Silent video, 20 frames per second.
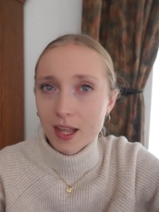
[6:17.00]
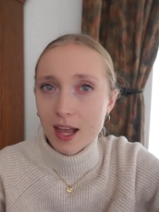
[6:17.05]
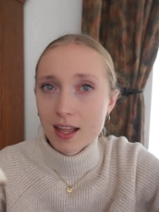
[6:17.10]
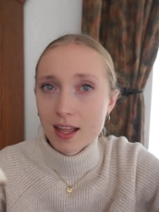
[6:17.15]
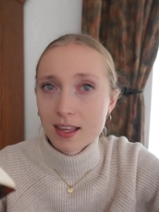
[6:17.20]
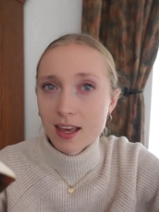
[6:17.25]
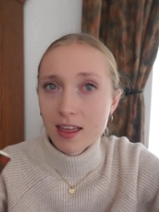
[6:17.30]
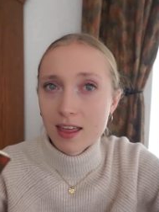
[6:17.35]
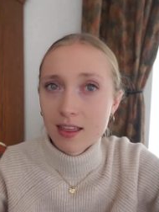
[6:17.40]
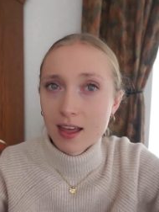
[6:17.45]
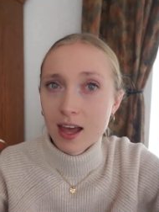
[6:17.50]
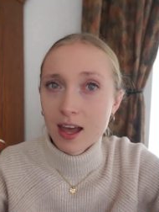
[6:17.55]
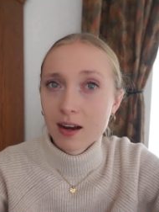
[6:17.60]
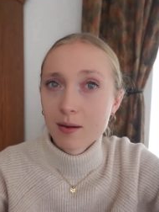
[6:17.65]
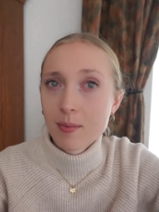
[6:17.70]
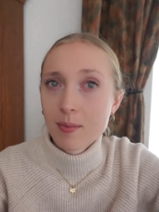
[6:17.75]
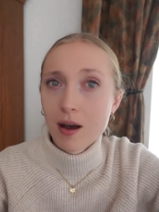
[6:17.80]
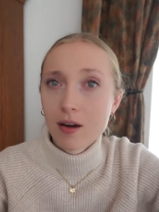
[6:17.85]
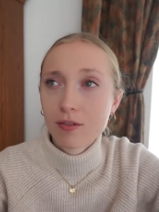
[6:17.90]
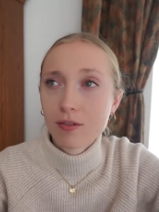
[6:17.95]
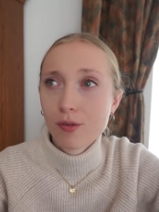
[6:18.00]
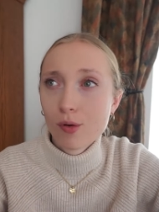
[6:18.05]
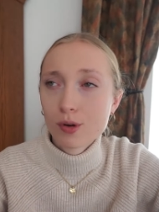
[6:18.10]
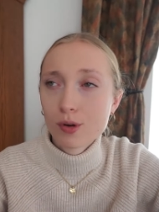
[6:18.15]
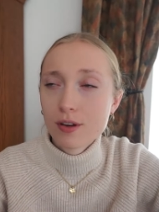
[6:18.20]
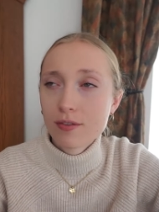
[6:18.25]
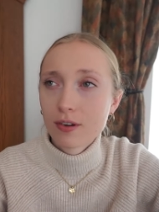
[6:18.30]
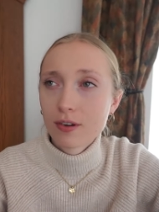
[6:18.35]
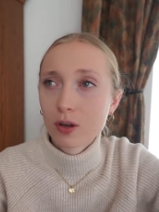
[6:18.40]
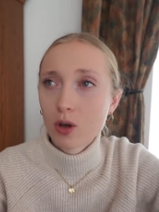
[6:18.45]
And yeah, they had about 4
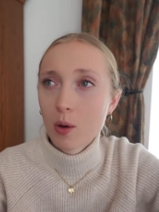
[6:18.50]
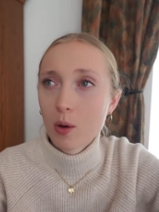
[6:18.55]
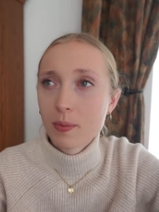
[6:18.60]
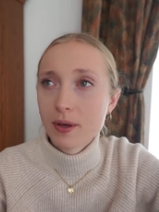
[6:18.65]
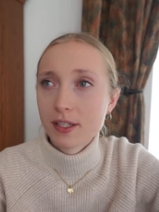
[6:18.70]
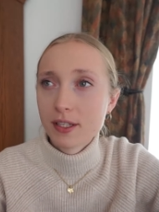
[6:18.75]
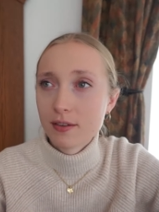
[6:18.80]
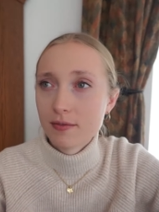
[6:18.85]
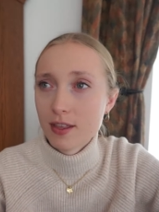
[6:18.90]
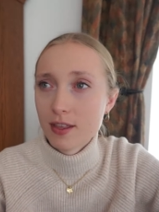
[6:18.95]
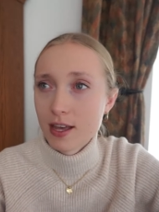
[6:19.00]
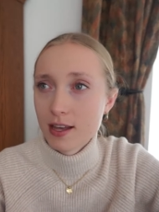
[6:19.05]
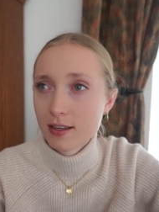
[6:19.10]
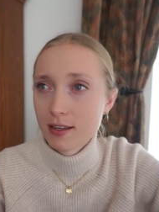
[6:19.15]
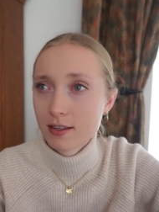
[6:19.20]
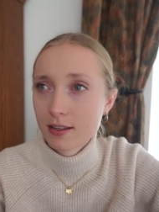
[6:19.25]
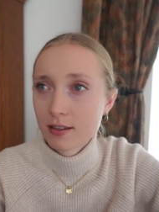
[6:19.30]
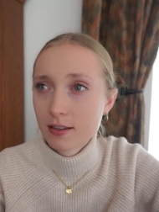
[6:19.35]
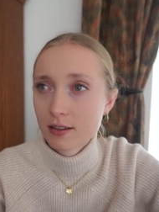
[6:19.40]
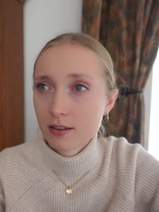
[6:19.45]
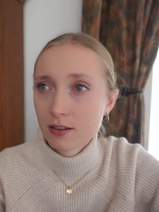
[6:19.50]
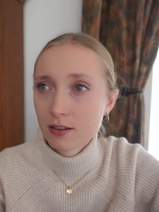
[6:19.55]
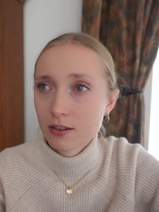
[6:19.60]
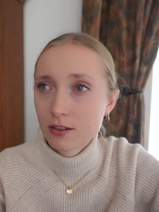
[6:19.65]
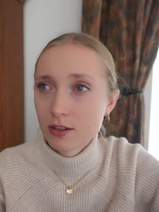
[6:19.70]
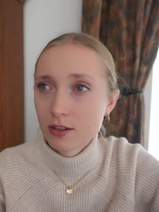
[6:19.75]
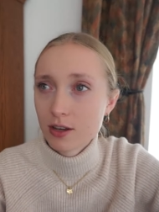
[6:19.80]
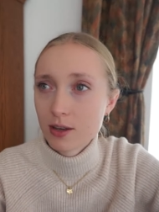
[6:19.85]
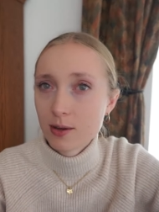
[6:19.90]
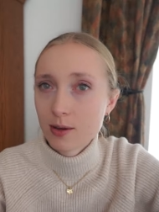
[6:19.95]
different copies of this,
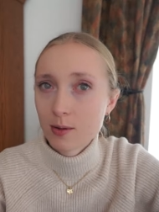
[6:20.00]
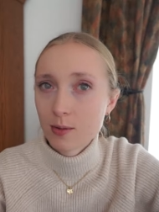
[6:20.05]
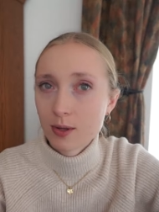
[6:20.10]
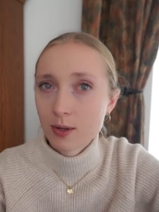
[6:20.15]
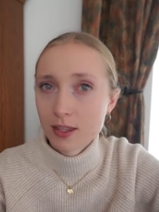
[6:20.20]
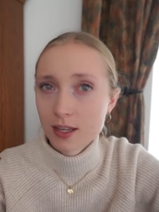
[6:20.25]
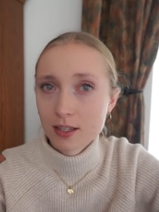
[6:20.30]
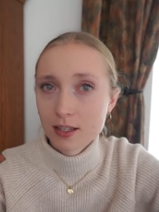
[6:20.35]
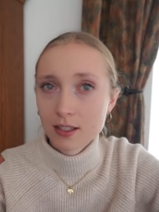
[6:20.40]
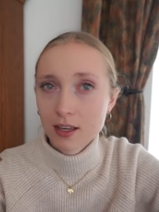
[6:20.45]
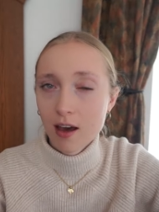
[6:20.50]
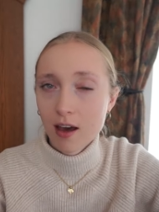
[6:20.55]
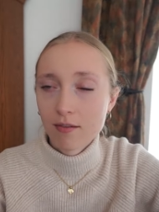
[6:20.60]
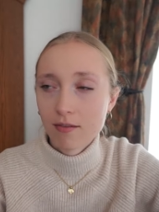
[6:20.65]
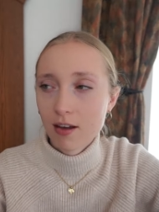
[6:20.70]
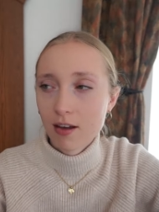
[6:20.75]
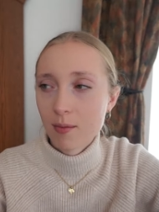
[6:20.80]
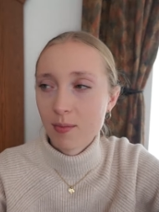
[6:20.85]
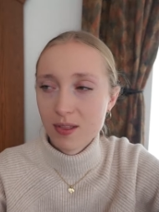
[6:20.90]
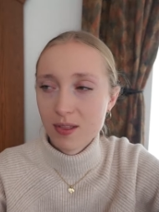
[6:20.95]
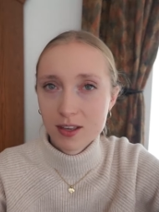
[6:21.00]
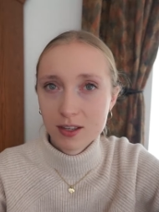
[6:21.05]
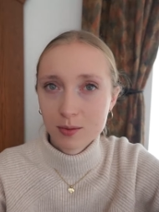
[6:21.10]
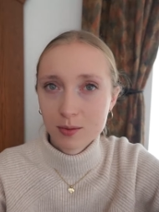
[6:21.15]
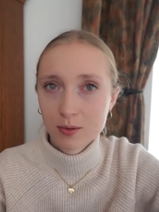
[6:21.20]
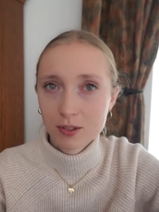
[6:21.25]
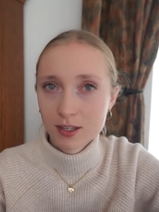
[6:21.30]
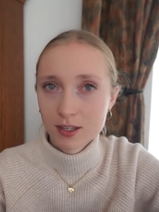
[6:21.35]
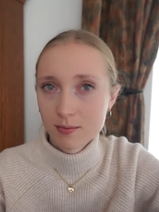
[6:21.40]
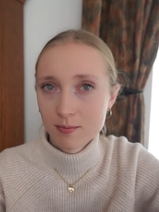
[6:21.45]
2 with this cover, but
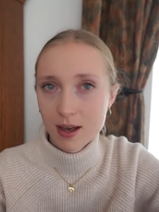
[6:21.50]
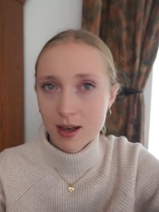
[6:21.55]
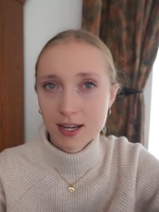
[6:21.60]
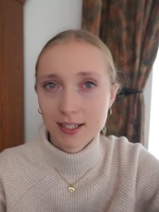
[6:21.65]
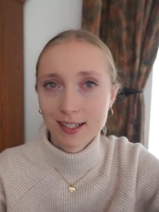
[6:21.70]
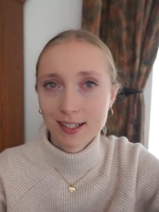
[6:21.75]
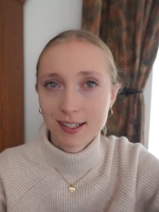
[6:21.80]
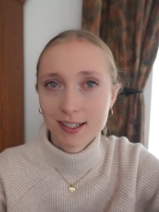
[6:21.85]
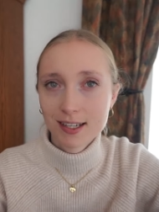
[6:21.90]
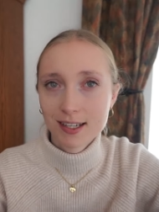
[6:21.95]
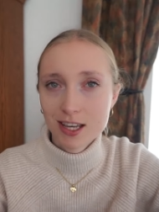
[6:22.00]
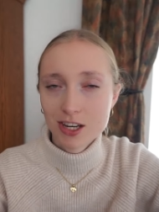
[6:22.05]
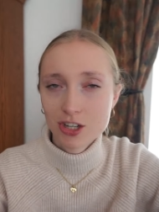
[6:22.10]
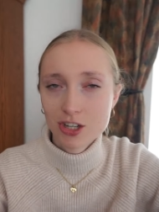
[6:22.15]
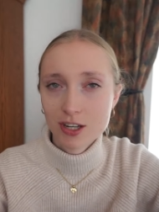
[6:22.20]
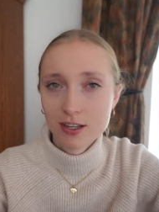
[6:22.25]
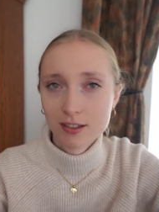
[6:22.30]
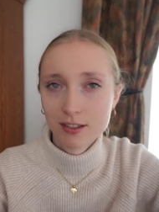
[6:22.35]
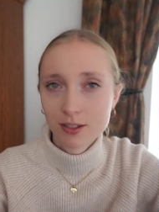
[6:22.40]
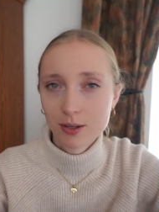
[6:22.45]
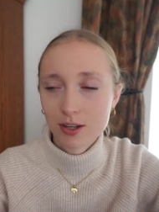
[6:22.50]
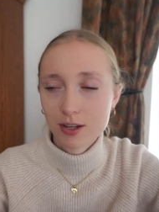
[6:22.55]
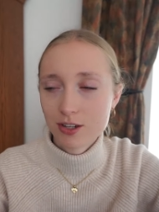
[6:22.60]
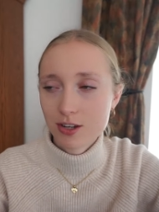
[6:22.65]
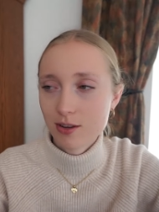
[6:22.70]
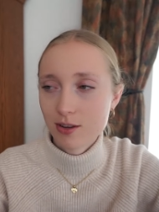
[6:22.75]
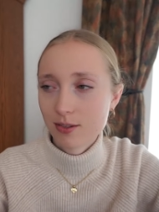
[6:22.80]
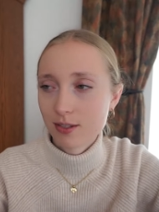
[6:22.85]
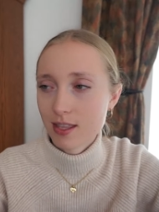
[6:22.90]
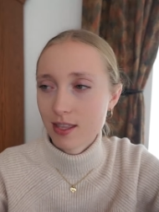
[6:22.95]
this was in better condition, so I
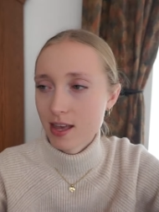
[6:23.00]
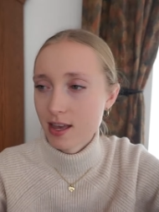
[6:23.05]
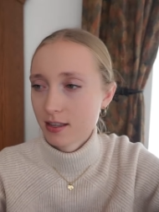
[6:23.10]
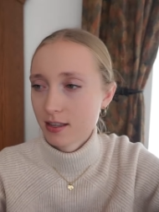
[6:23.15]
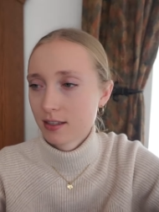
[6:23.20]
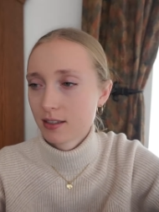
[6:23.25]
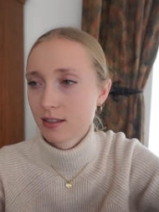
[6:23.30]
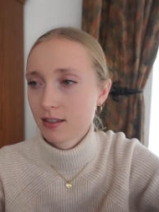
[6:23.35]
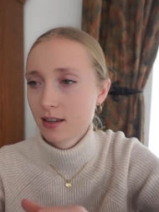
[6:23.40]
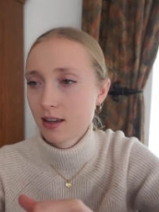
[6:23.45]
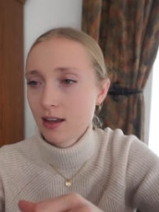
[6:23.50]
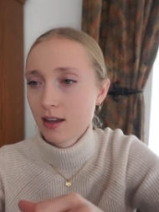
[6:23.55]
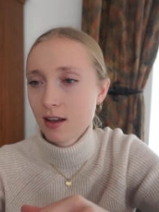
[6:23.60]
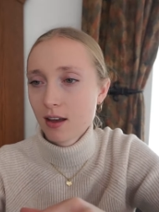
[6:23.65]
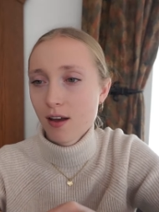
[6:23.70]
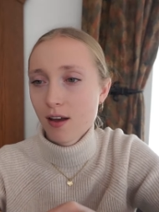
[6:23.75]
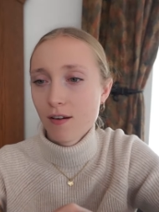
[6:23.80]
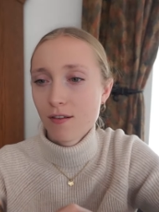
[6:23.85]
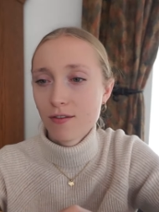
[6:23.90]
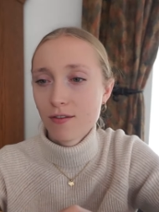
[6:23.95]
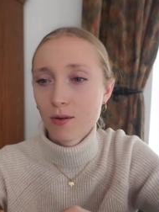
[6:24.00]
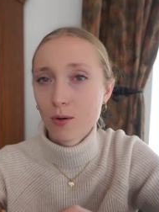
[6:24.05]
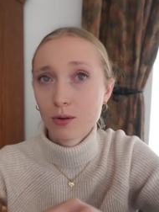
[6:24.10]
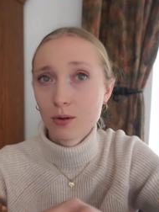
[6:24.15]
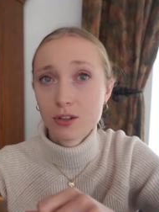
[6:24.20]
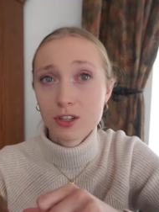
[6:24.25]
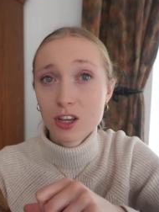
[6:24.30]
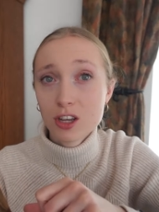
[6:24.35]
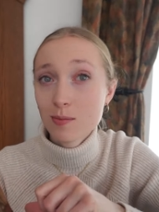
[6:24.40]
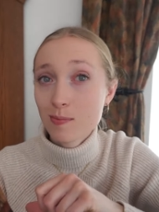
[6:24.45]
chose this for
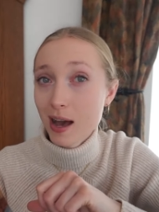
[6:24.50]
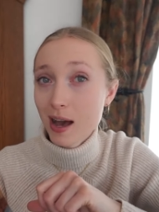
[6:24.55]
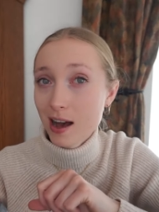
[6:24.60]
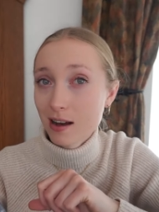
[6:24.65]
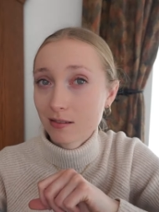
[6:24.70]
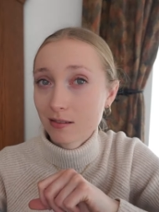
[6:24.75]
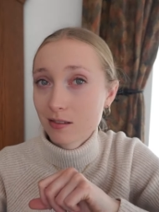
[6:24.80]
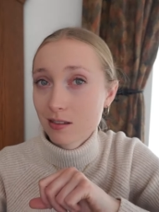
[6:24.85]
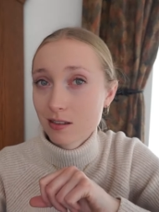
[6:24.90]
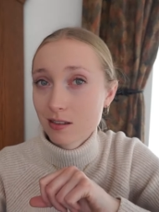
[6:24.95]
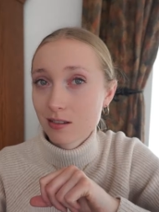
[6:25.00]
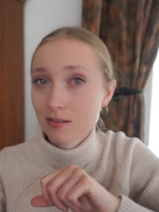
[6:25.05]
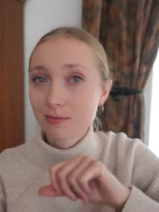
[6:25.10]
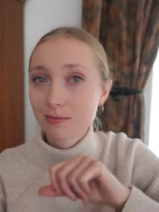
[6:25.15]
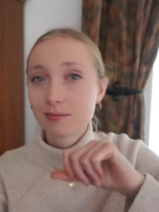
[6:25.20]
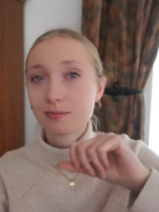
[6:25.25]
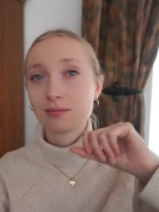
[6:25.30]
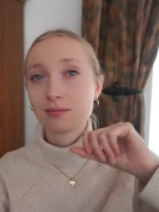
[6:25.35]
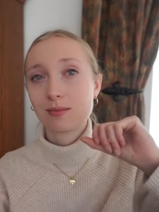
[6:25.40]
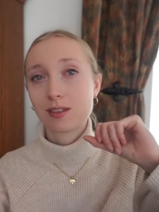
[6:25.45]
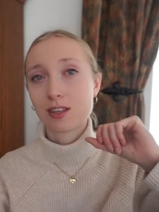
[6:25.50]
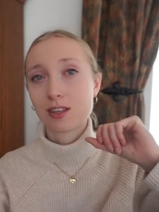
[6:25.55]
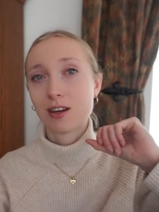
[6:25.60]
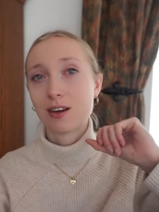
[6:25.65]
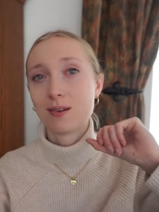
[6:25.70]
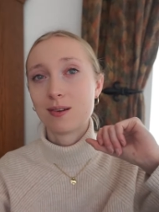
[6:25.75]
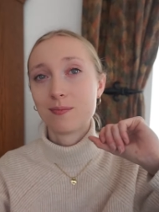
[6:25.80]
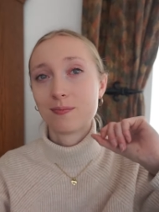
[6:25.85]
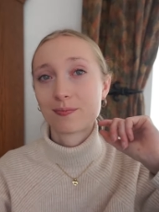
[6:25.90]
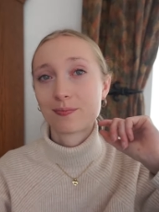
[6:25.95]
£2,
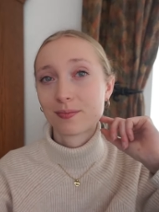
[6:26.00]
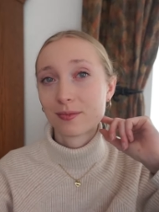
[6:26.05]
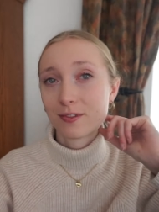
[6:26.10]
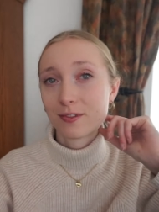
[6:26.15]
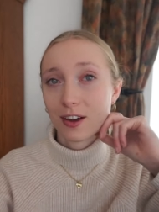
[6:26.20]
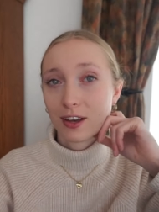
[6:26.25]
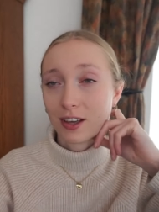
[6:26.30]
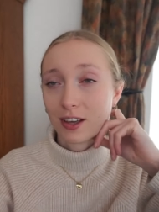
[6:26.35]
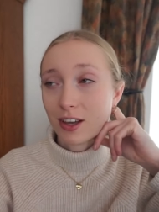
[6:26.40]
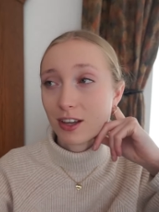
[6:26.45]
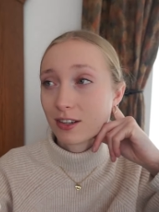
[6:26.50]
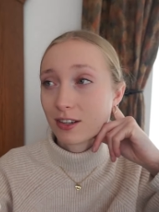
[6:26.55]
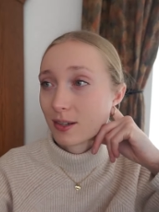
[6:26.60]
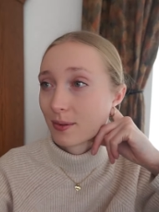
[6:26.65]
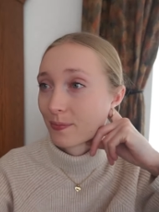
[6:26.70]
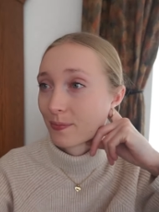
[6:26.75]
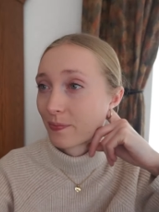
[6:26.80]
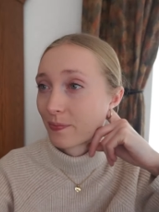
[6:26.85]
so very good.